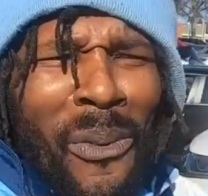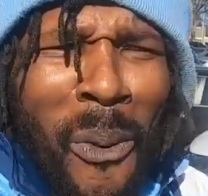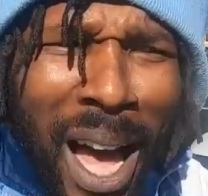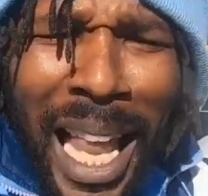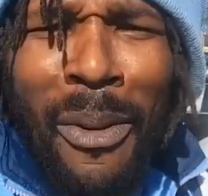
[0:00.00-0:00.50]

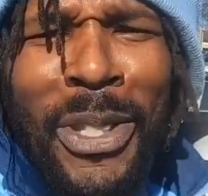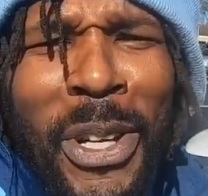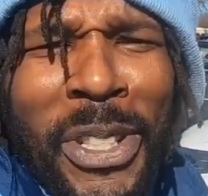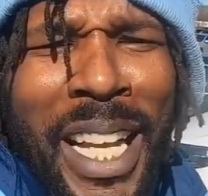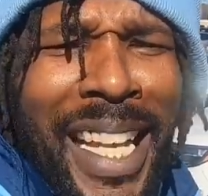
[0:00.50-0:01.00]
while I was
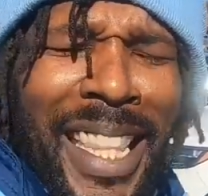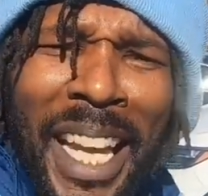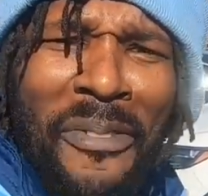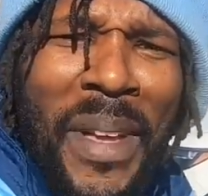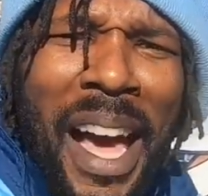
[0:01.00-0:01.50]
searching, I didn't think
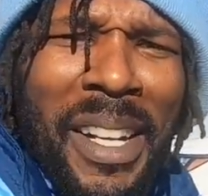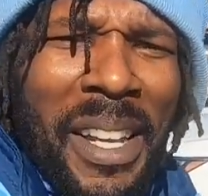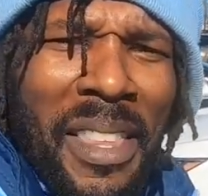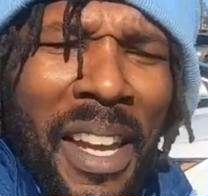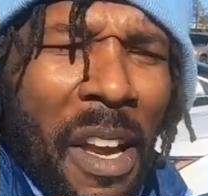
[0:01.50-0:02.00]
I found
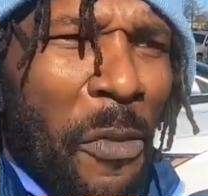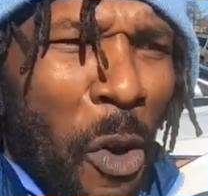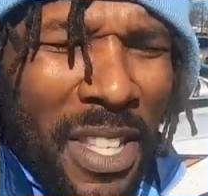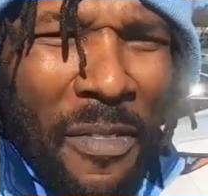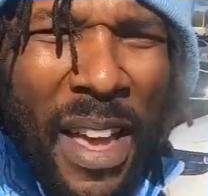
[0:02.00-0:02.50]
anything. Of
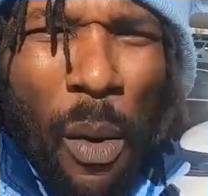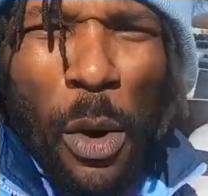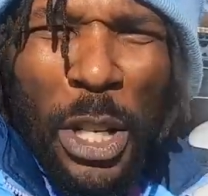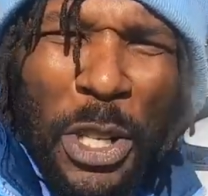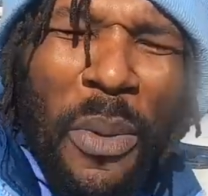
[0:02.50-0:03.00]
course, I found
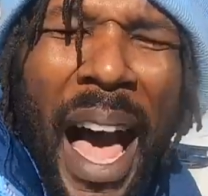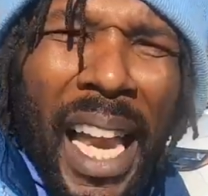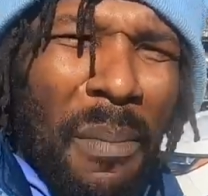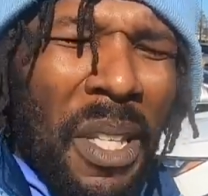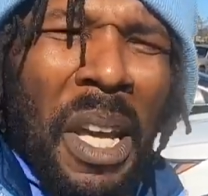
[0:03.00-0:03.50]
one or two
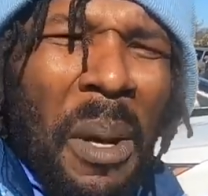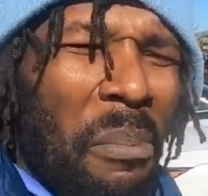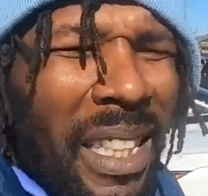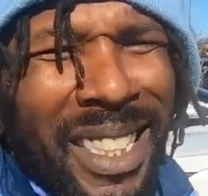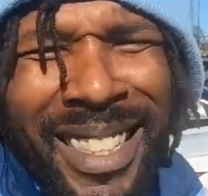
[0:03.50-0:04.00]
items,
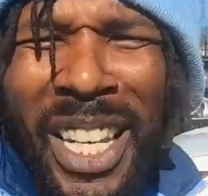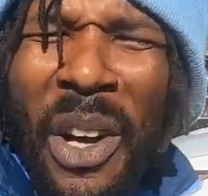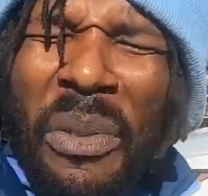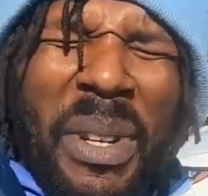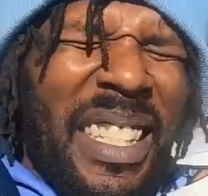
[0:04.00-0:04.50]
but you
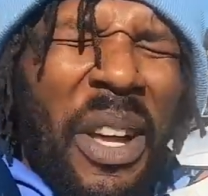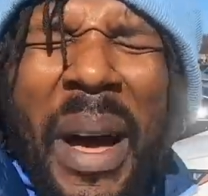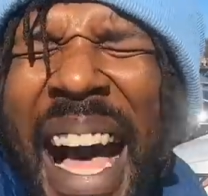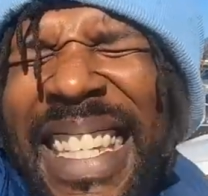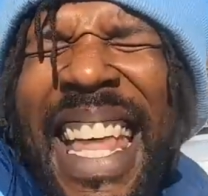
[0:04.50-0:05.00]
know, it wasn't no
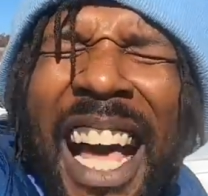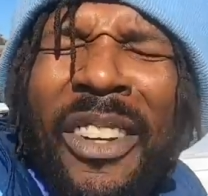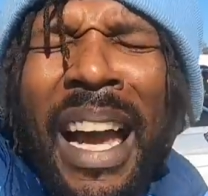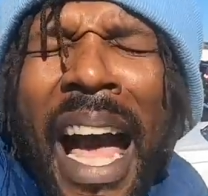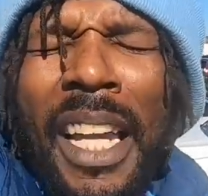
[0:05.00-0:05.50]
high
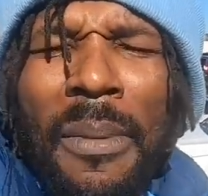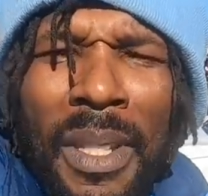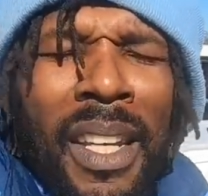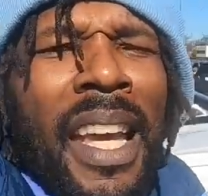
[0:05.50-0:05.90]
dollar items.